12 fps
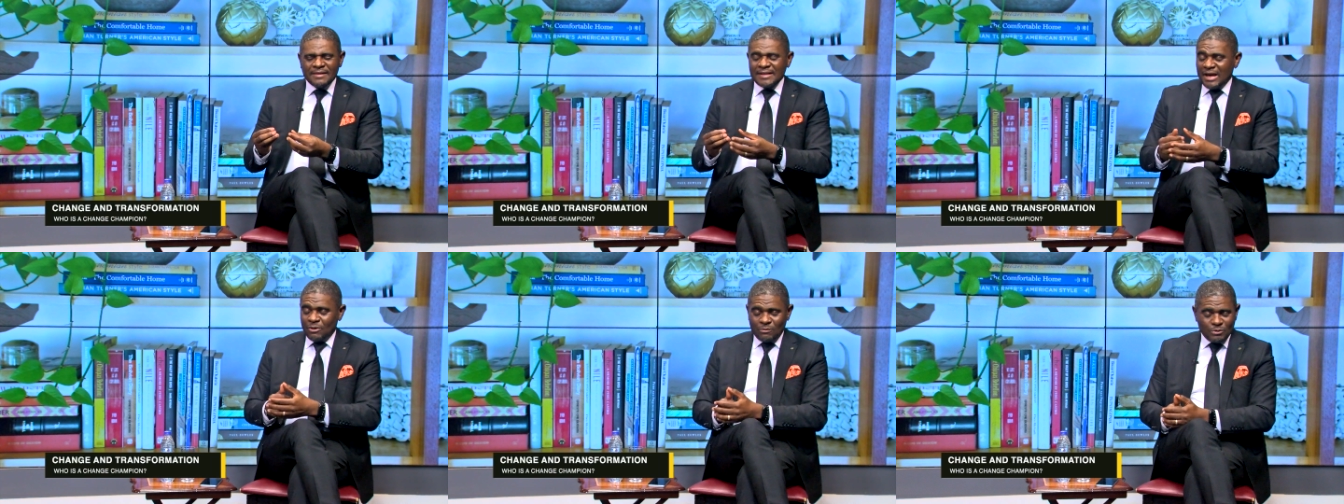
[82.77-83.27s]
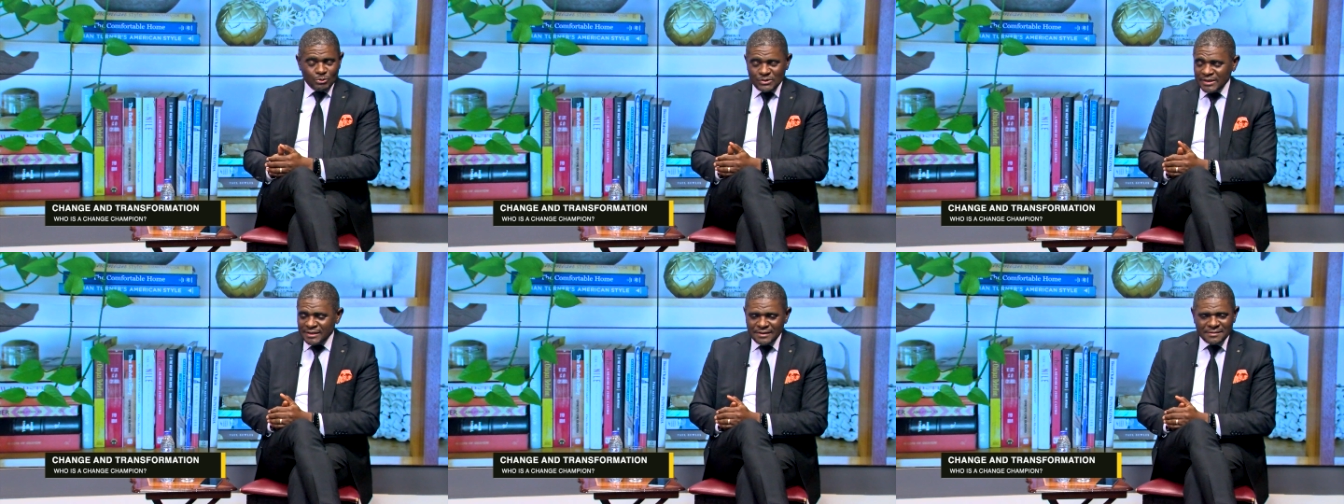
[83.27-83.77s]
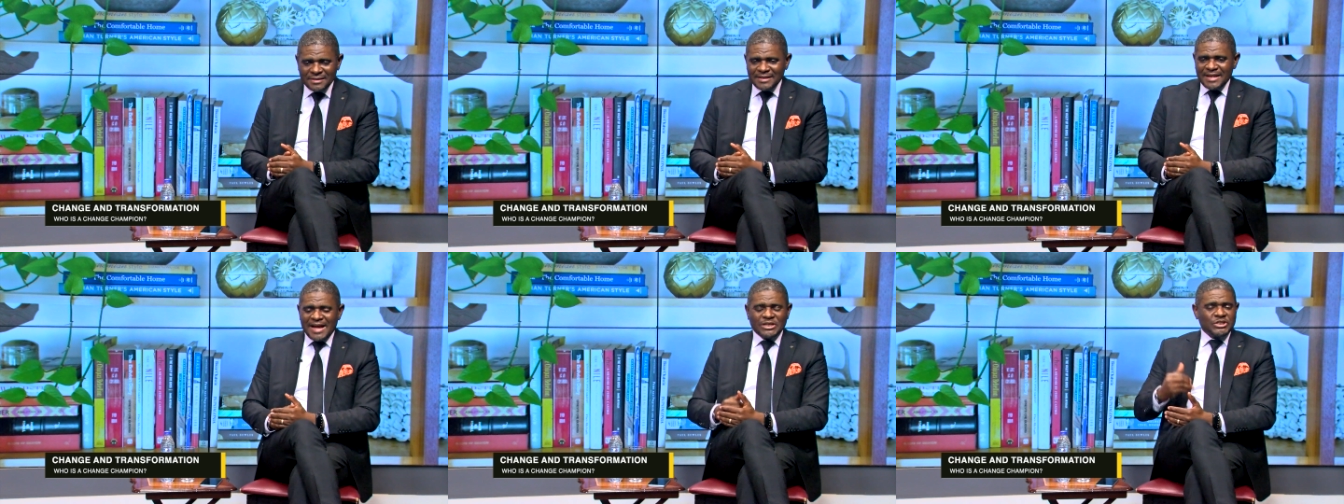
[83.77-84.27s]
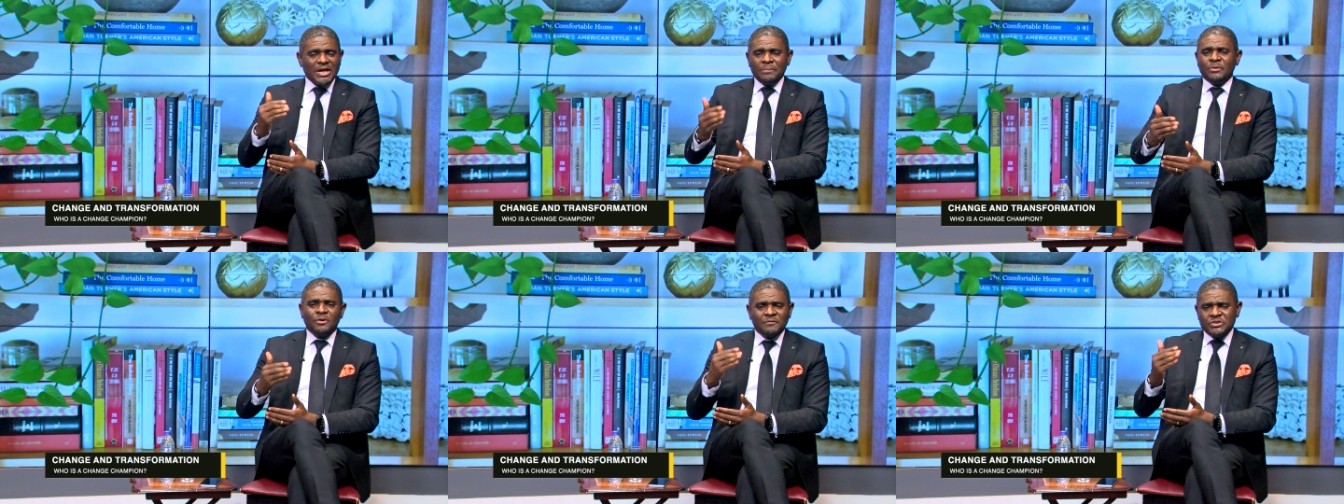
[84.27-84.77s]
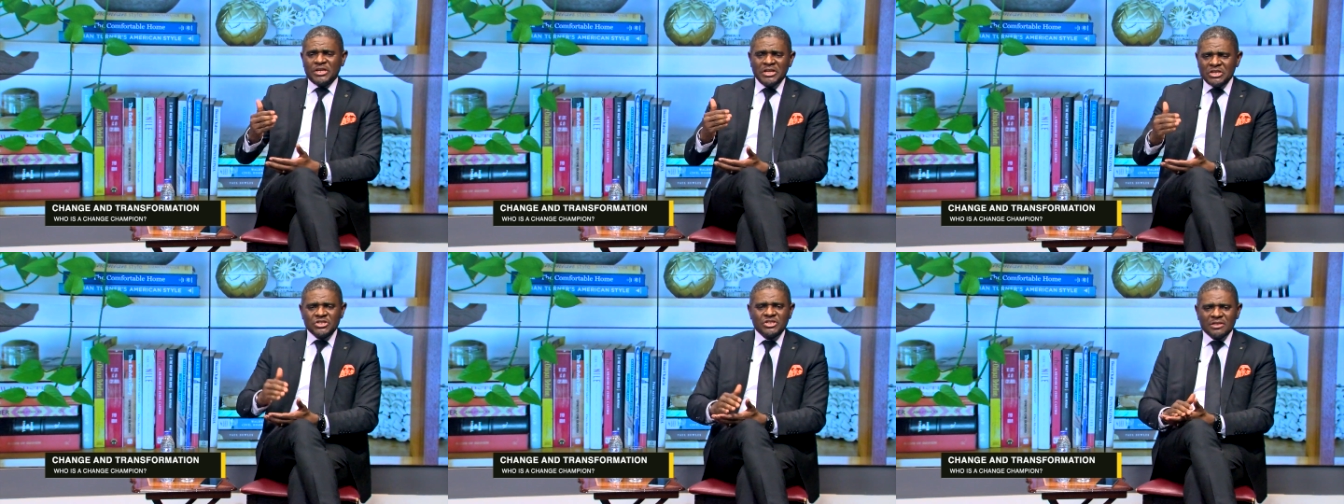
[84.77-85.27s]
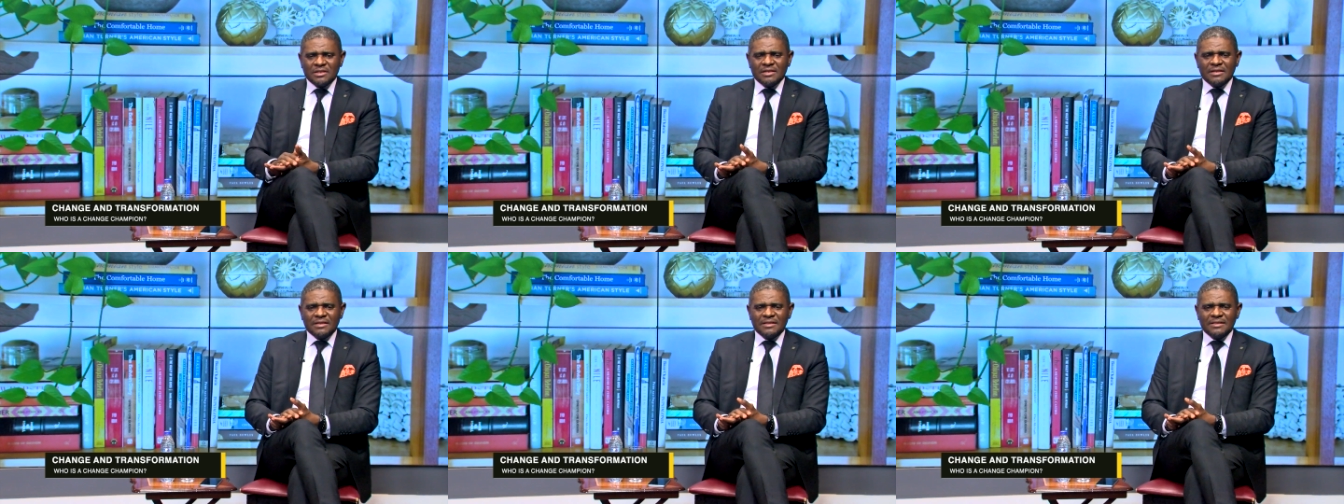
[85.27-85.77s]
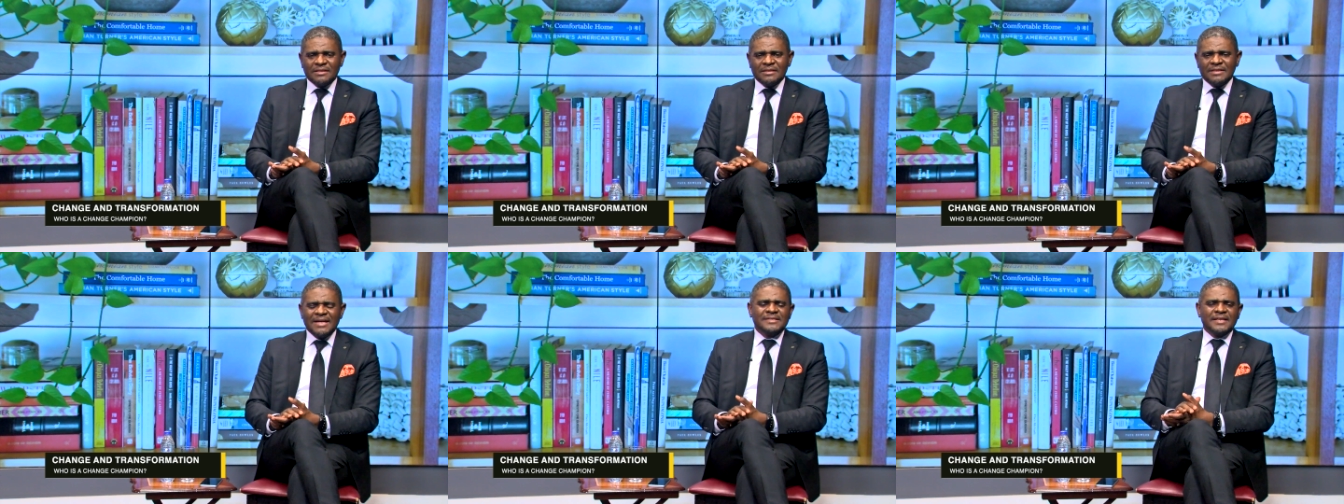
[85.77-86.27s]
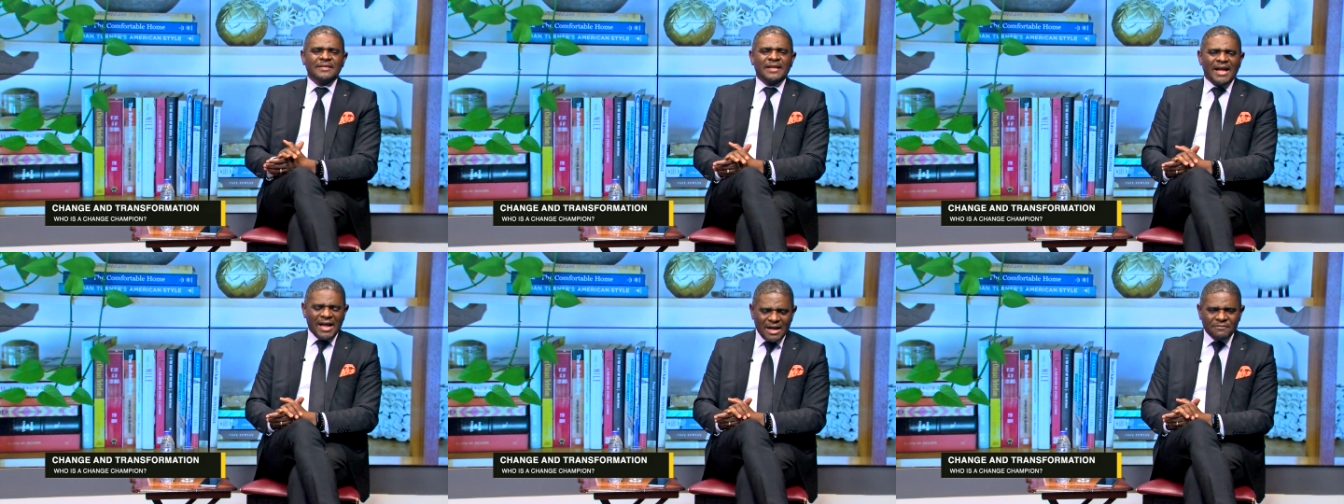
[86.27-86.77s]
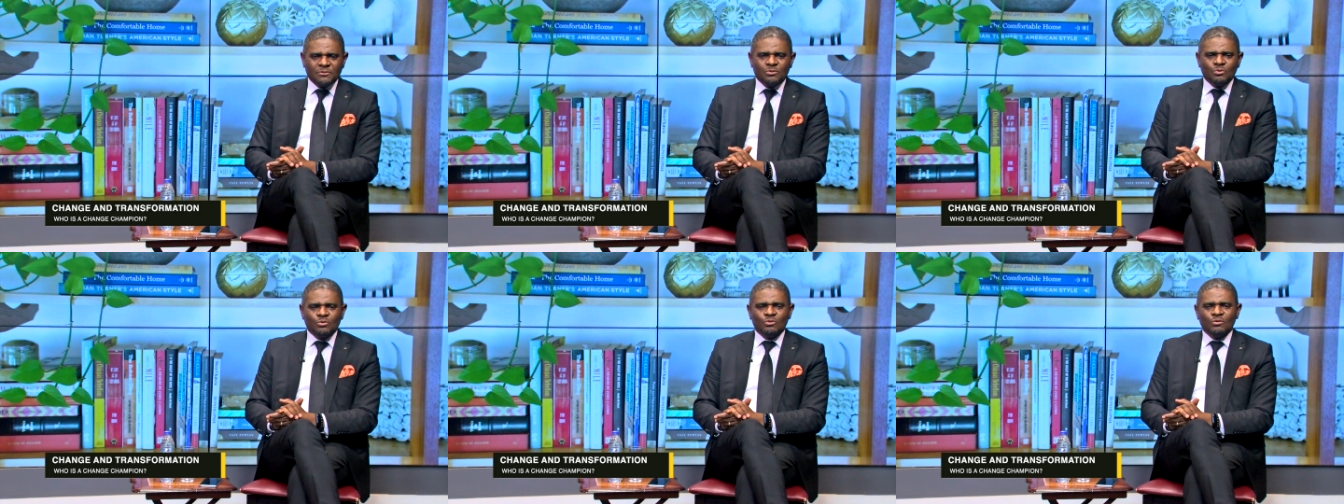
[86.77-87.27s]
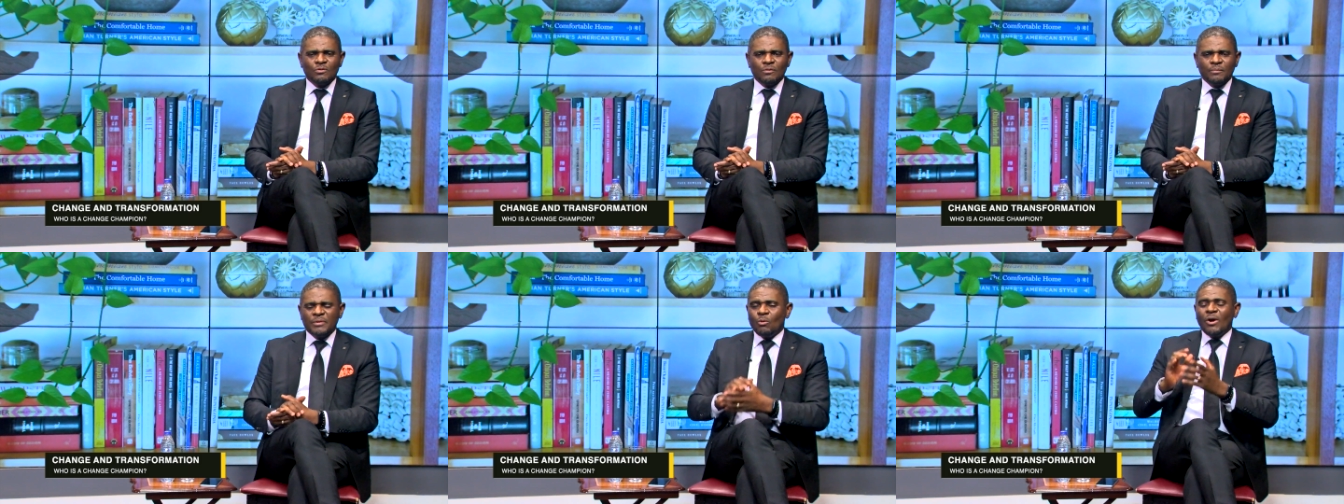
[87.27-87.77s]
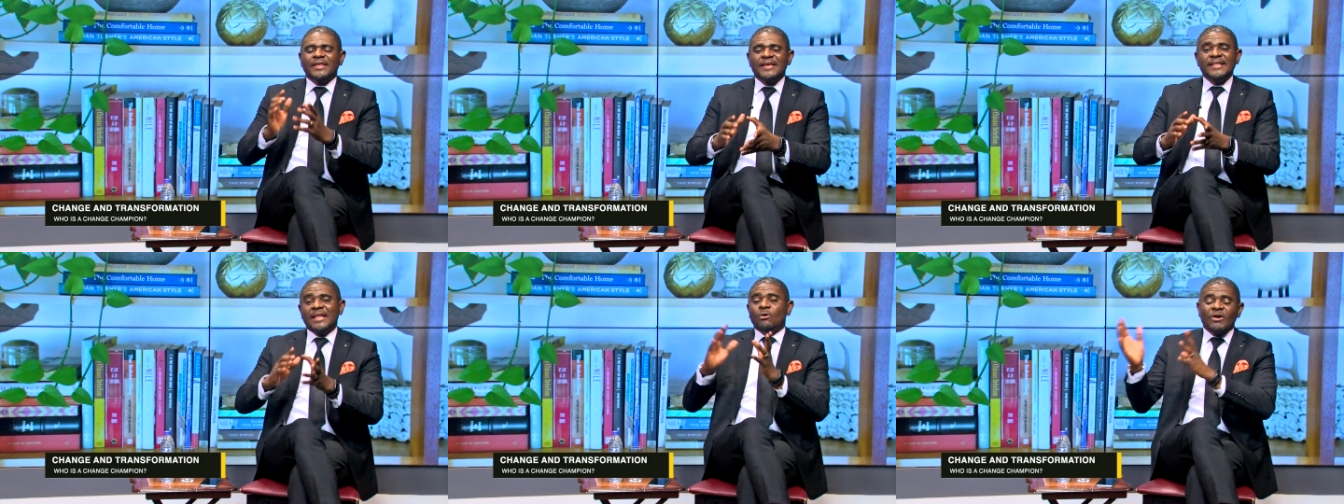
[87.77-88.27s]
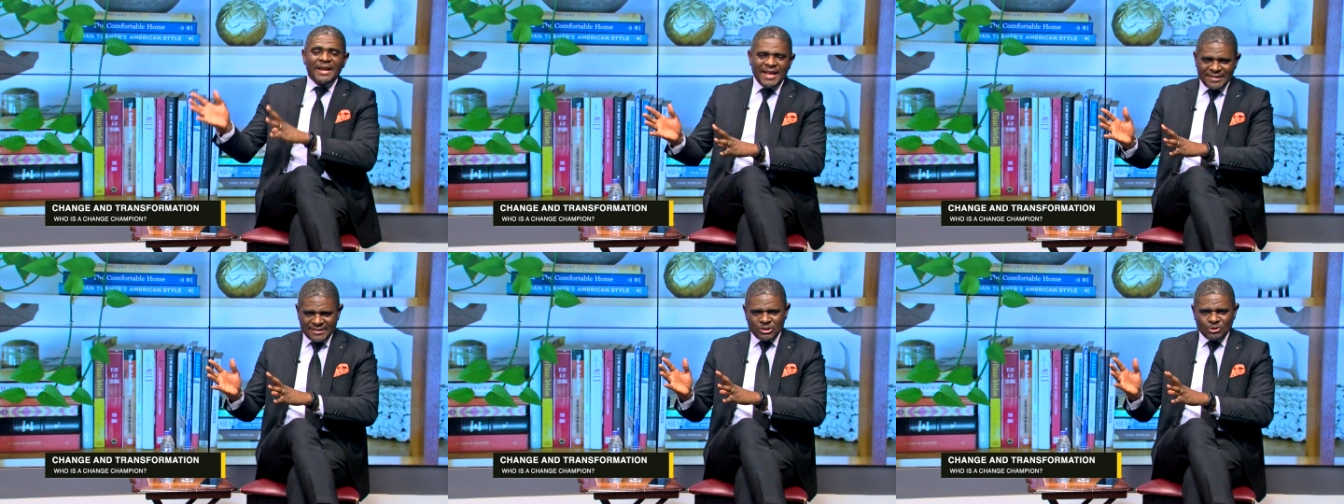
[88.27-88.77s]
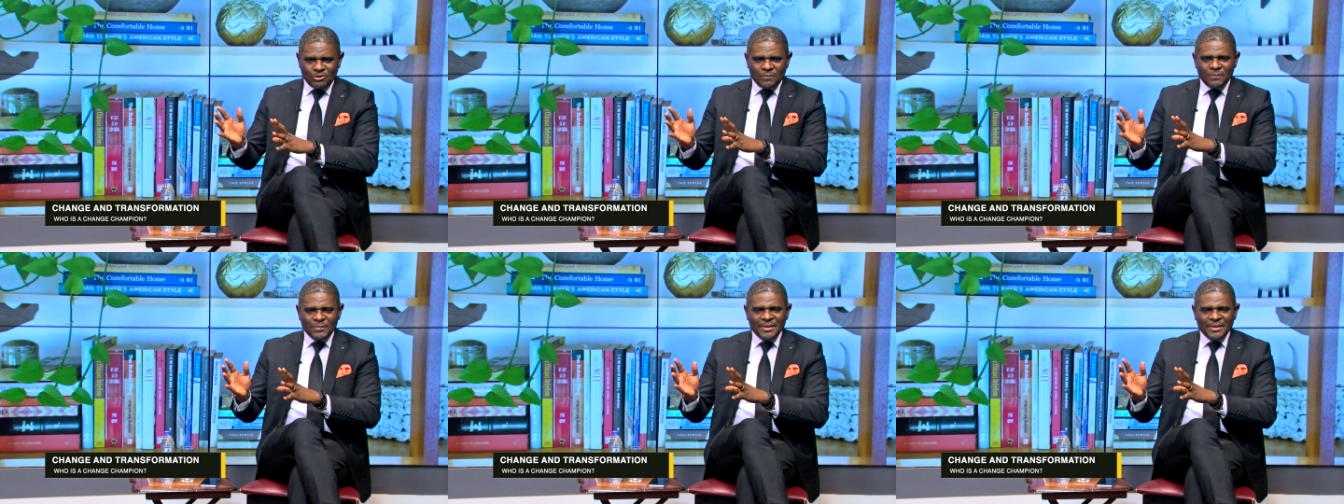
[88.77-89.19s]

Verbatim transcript: Now, you see, a champion of change doesn't have to be working in an organization.